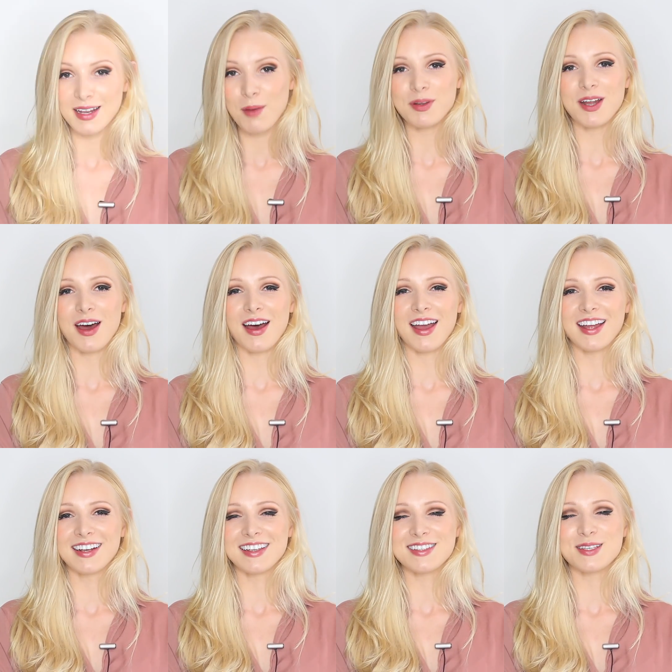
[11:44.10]
Number
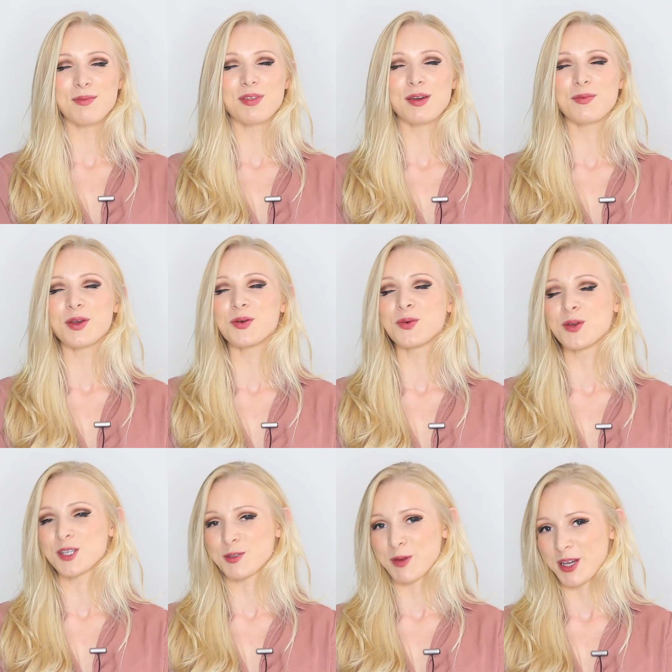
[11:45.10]
nine. Something we all
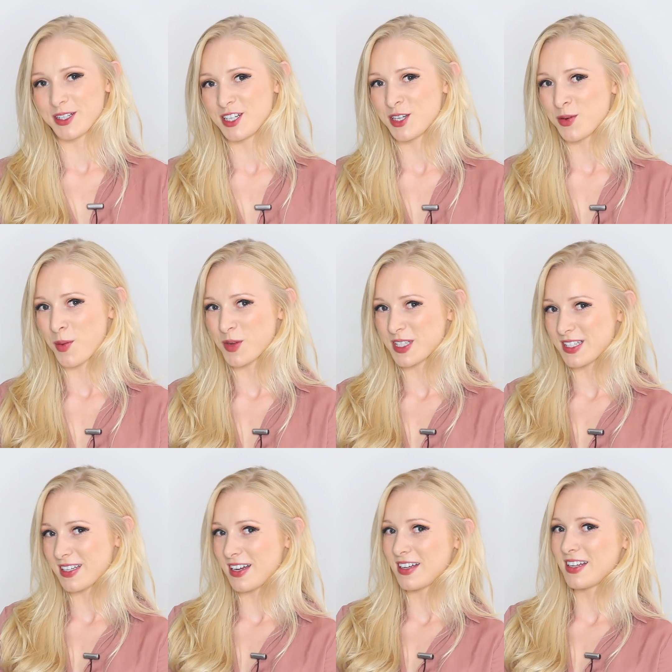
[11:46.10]
aspire to do when we
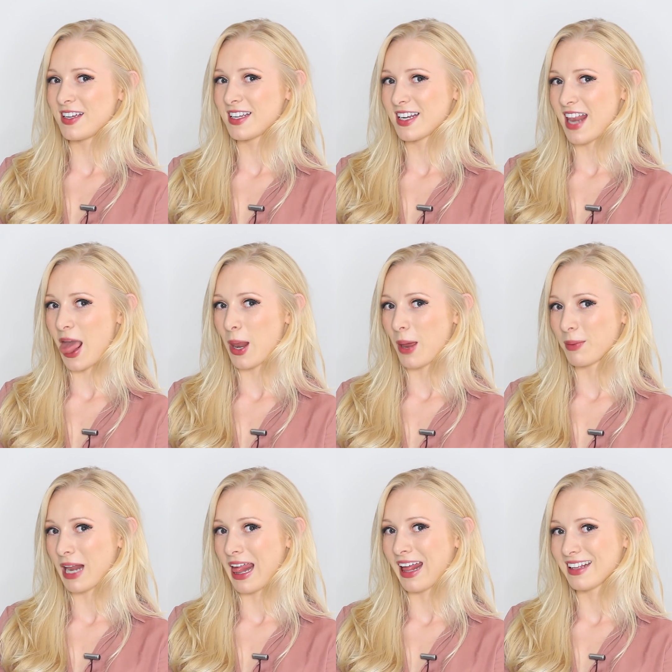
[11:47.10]
start learning a blah
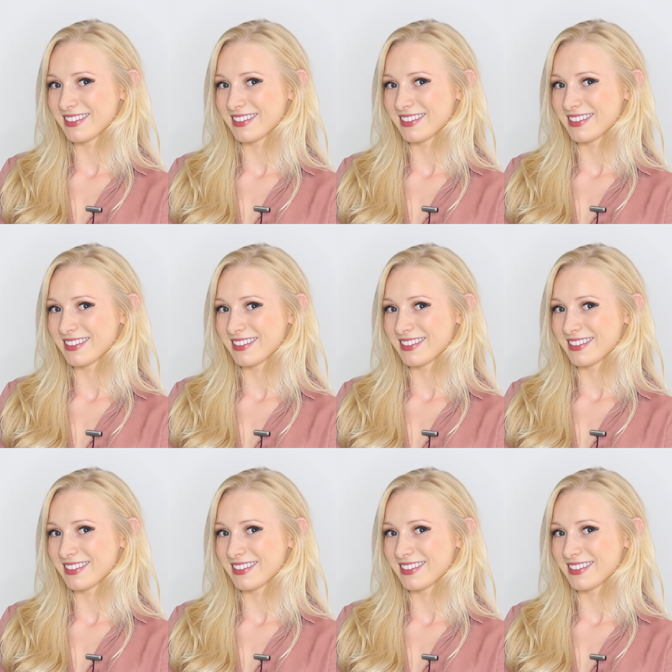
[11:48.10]
blah